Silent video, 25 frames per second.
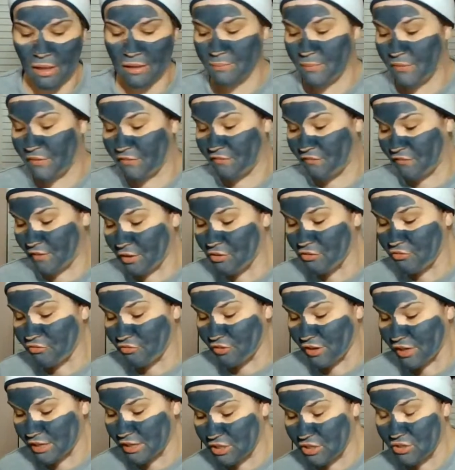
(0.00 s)
Feel
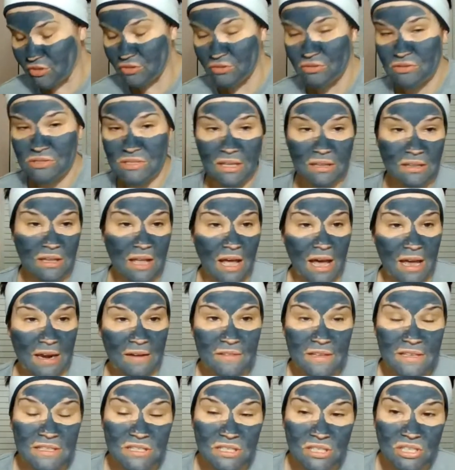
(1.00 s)
free to use a lot of
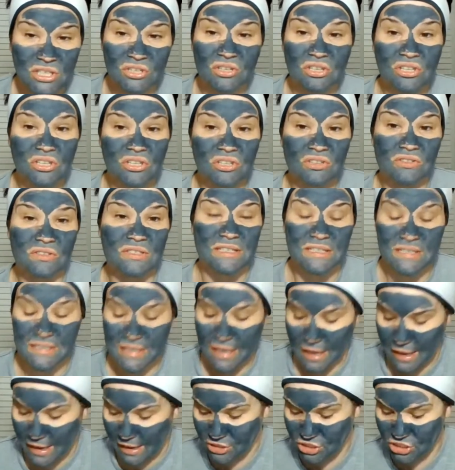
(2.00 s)
this, and you can use it
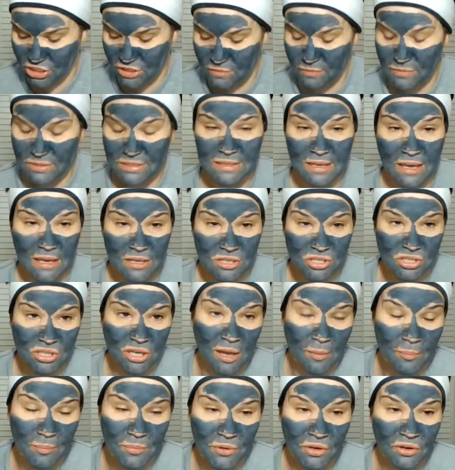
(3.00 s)
to actually massage
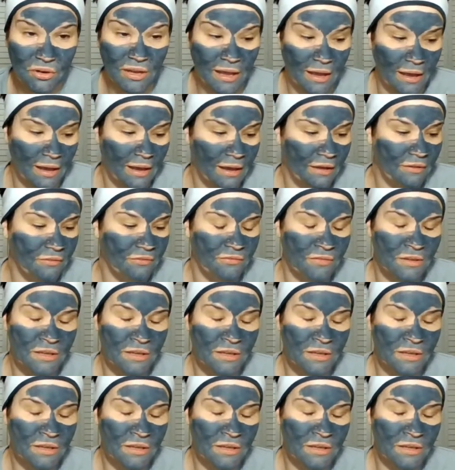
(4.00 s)
up your calf.